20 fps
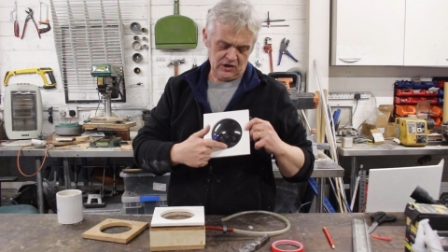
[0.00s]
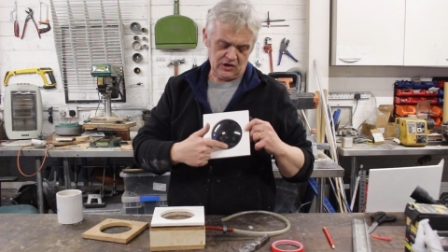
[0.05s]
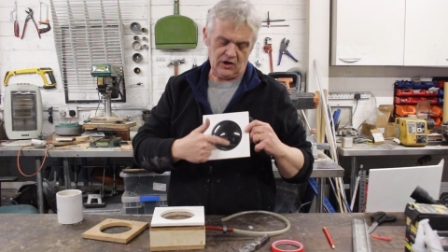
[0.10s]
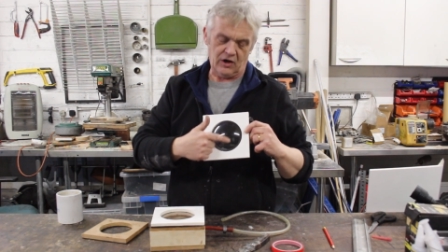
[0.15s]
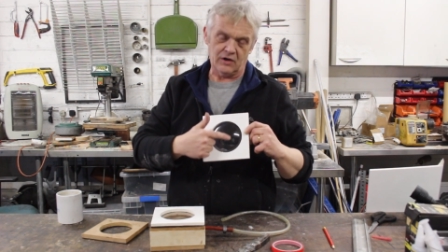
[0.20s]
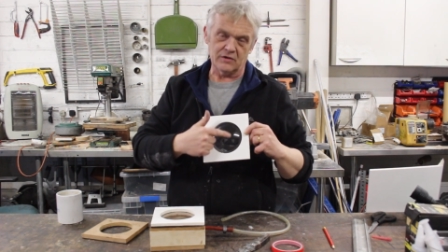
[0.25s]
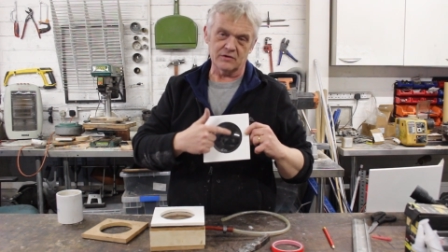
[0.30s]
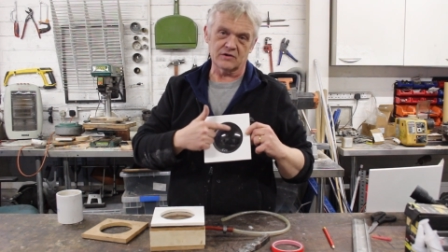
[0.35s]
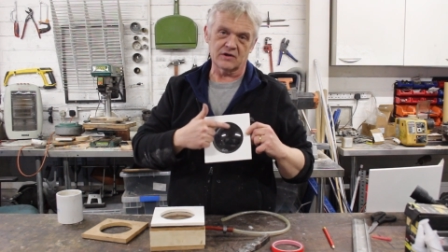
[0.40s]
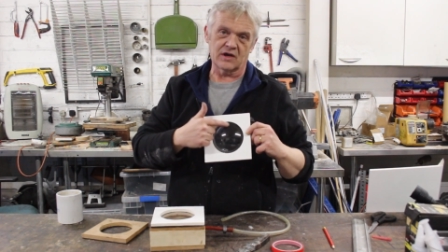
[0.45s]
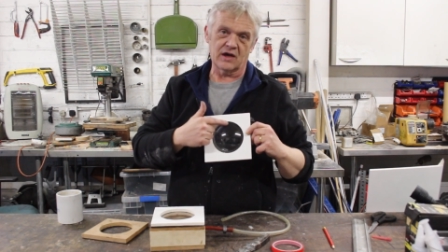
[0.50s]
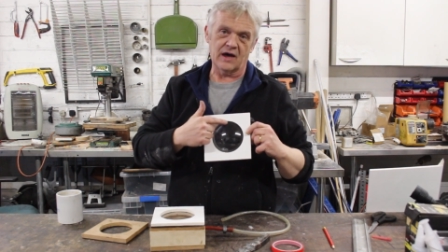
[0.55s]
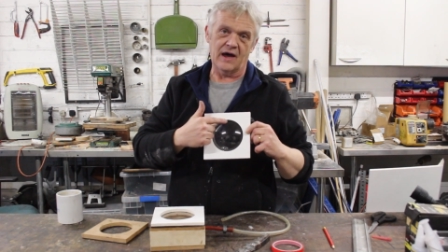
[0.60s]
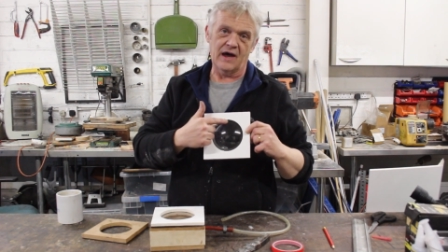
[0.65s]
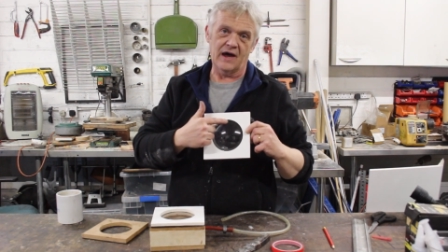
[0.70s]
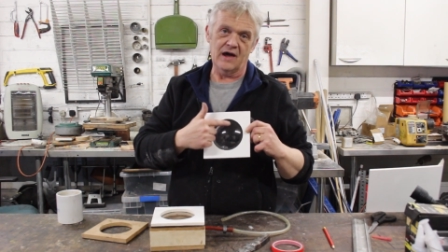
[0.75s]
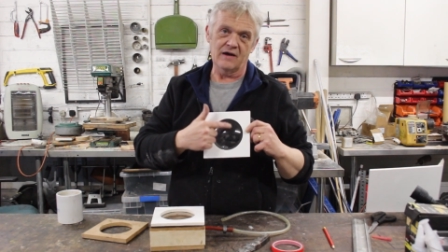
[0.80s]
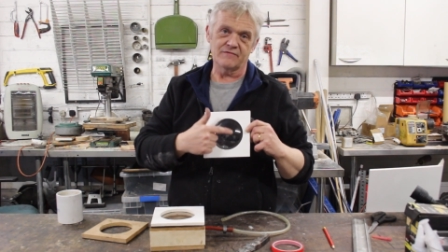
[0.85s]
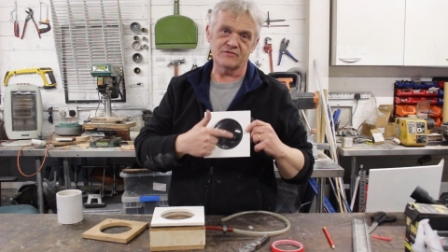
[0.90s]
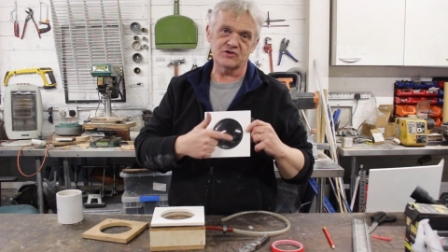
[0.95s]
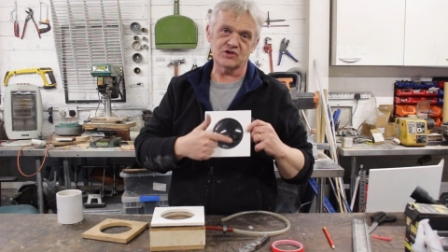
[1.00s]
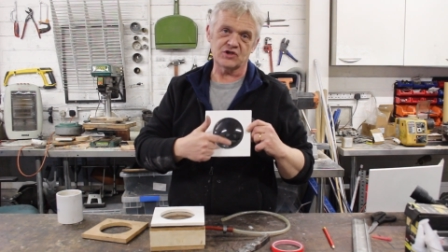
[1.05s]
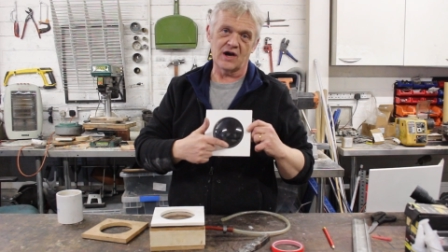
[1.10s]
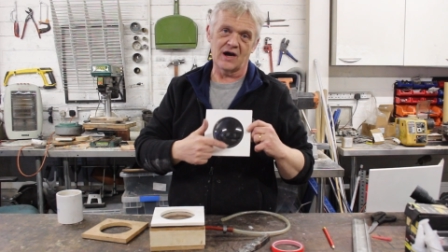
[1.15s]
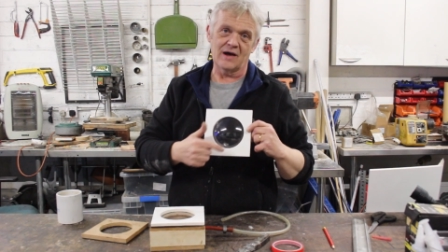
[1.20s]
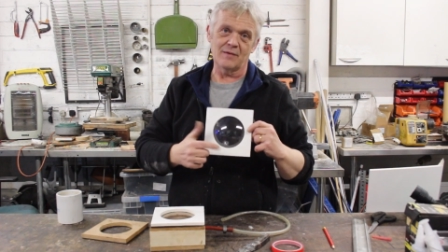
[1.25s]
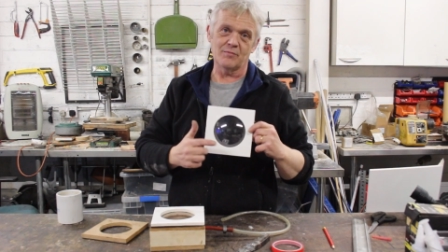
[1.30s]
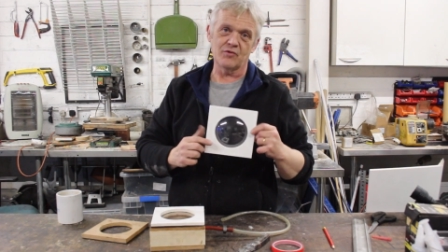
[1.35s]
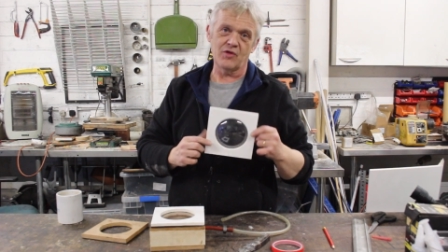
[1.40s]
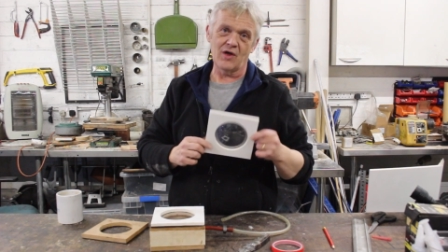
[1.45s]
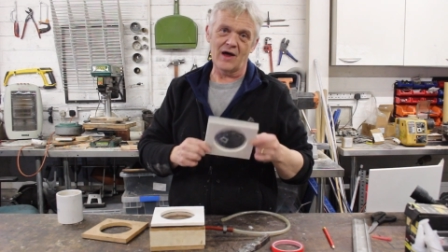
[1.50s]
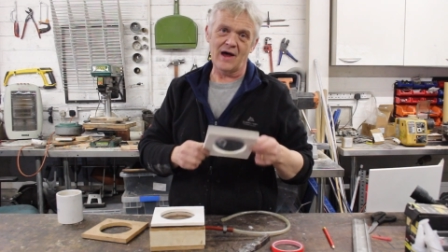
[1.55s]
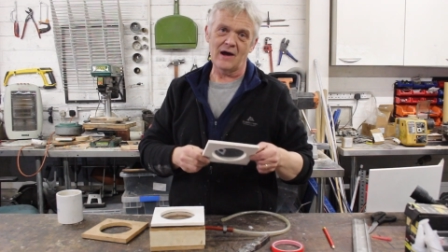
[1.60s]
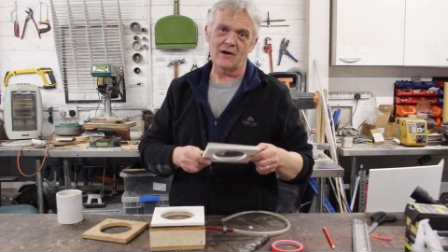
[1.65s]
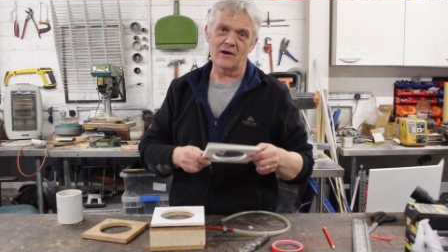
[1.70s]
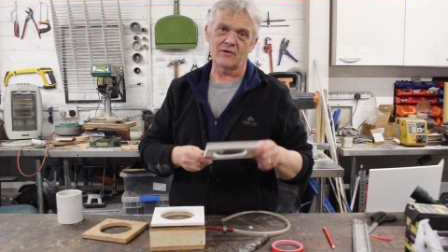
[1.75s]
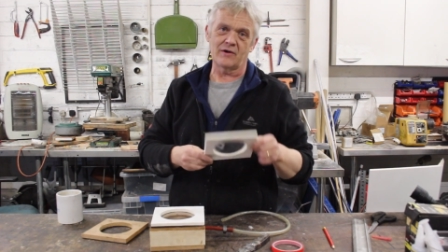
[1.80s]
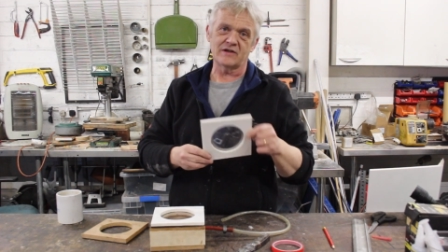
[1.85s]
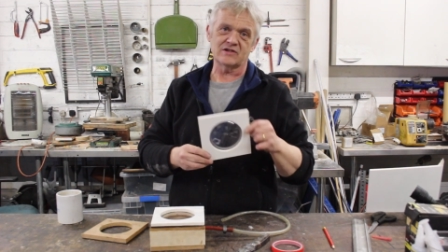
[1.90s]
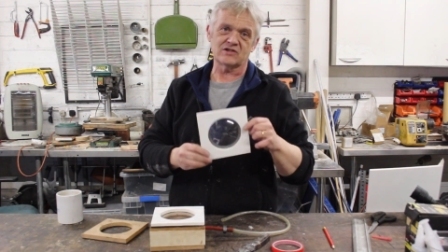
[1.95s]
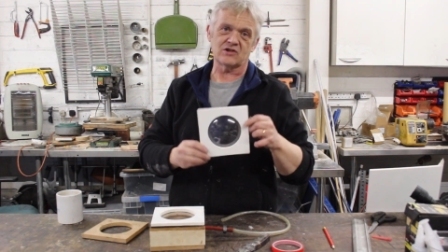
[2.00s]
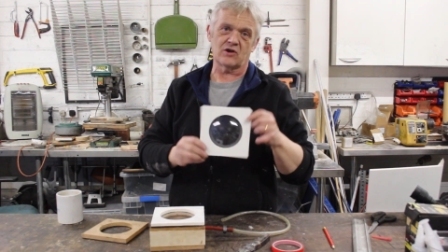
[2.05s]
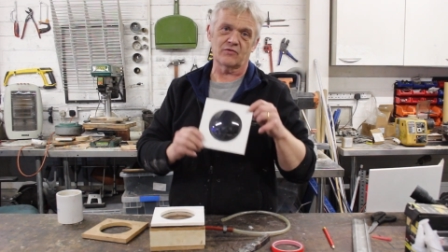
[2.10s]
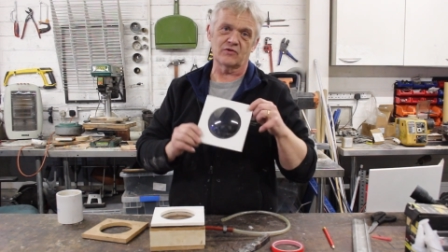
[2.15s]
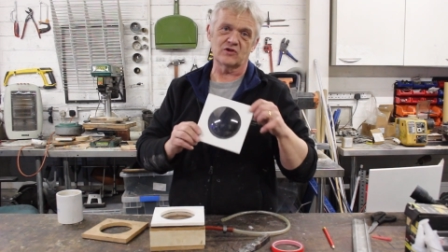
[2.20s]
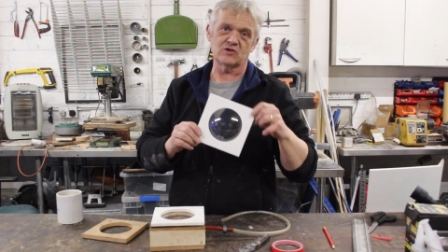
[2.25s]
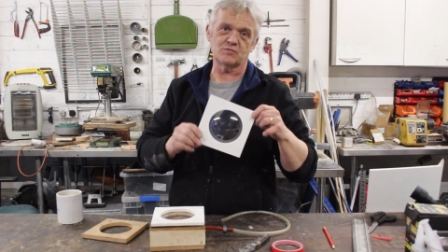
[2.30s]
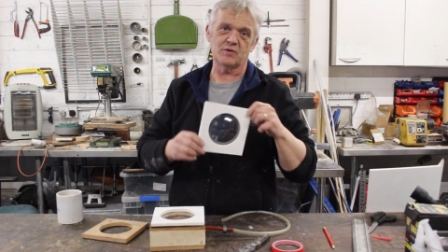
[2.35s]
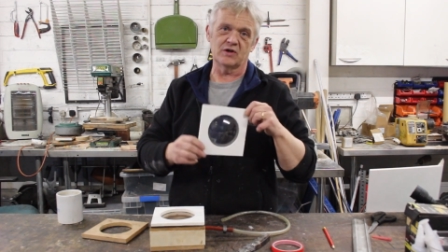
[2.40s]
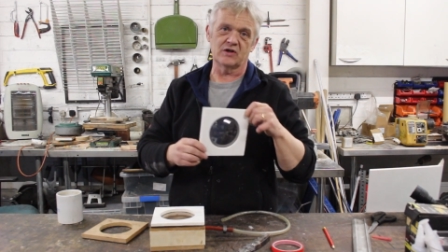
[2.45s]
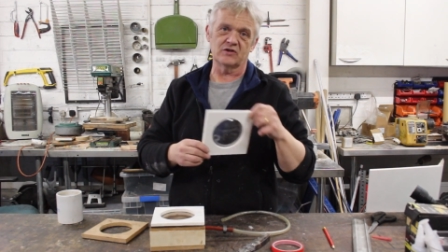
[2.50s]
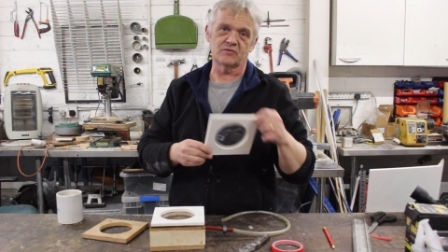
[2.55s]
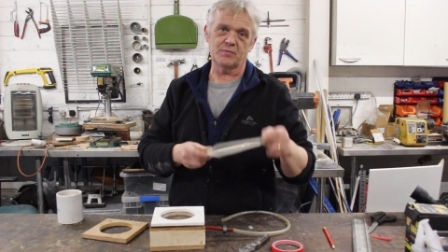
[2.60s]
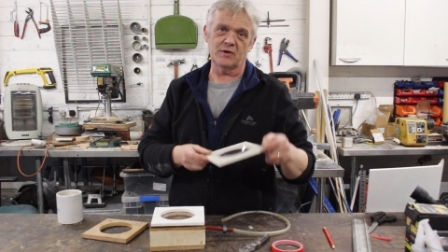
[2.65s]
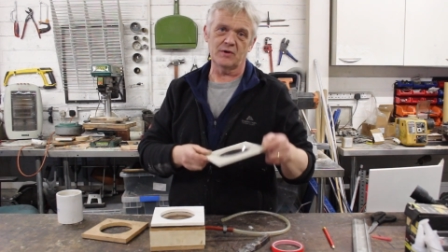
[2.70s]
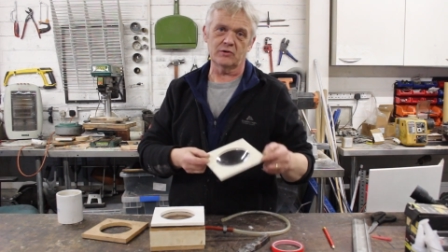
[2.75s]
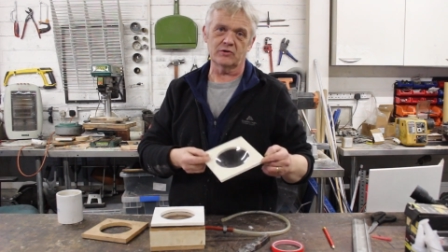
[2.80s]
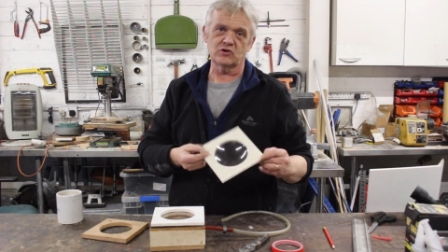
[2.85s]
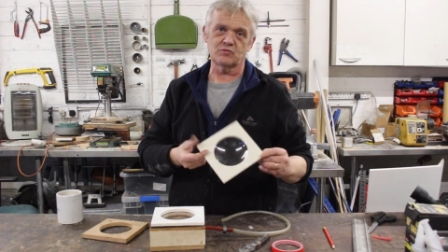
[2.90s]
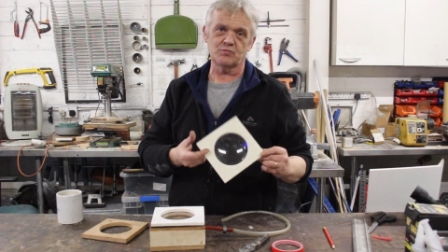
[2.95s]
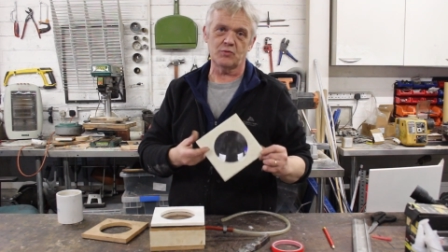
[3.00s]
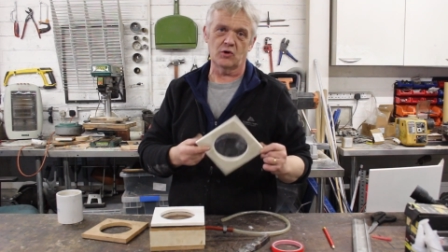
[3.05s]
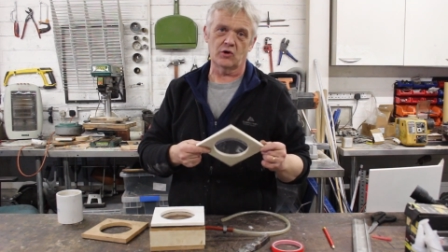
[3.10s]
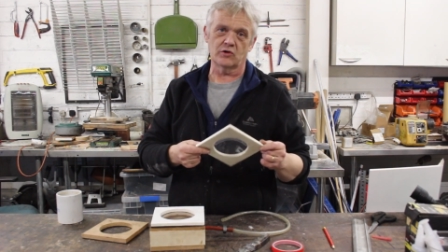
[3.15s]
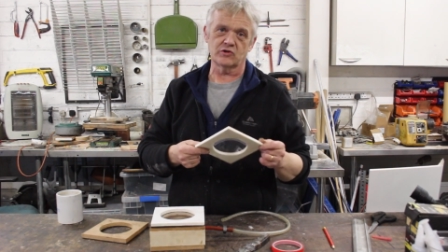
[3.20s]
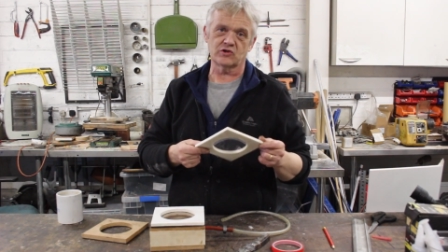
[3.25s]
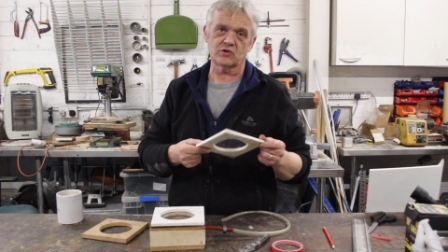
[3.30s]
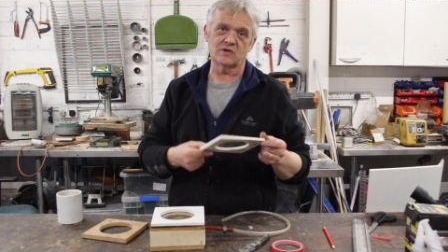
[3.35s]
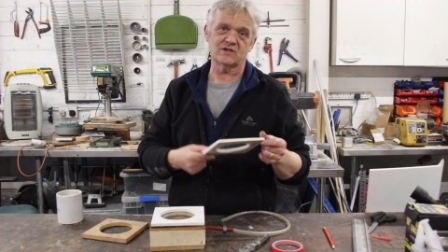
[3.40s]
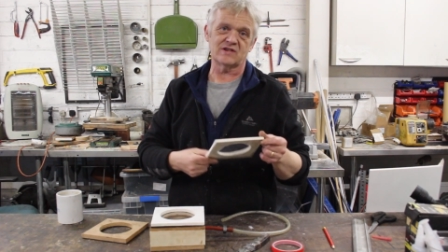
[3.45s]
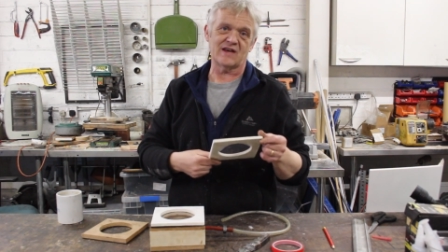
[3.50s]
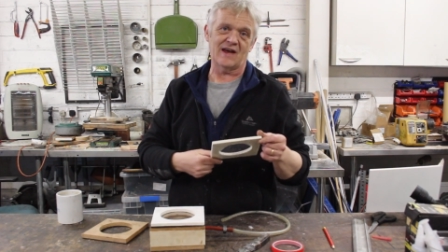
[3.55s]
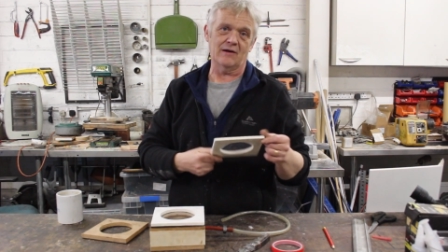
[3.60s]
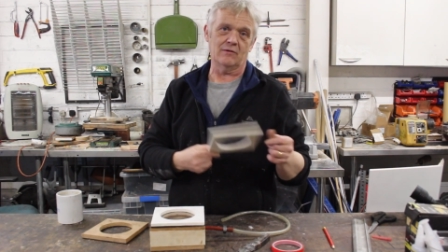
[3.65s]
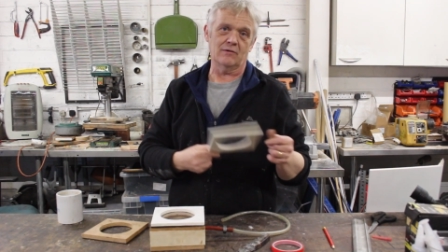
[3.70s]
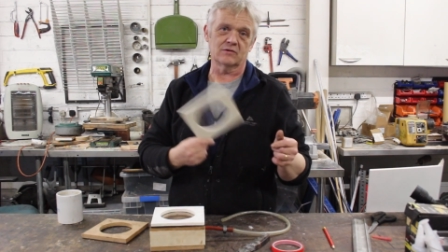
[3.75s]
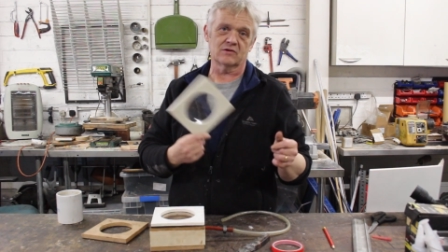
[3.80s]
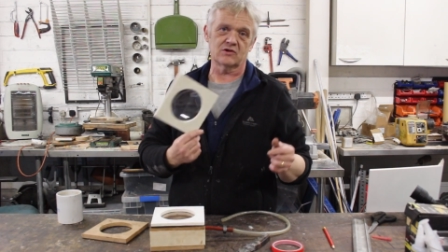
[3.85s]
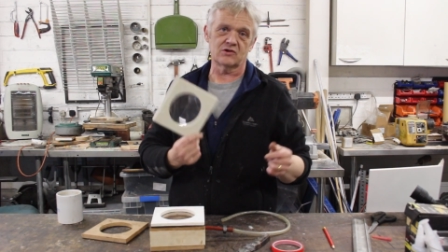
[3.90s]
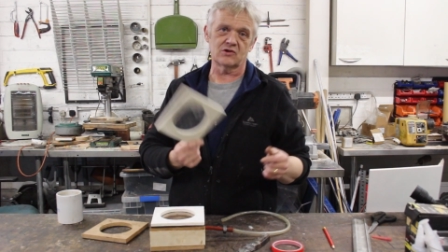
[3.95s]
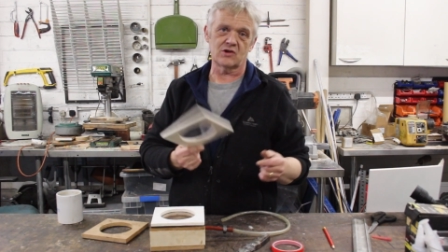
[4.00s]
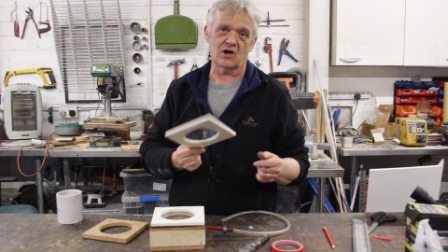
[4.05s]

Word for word: concave shape there and it's on this bit of builder's board so it's held